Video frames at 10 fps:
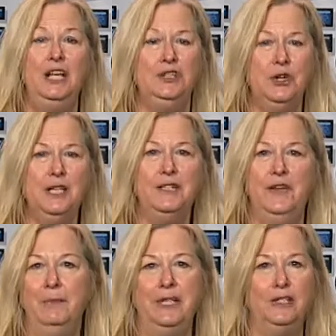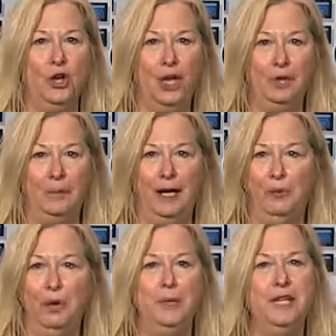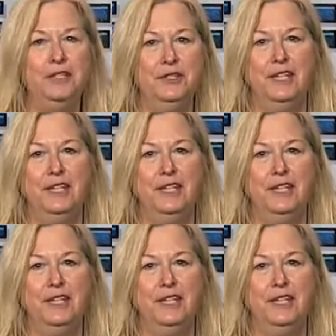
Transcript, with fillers: Dog is Family is all about what we can do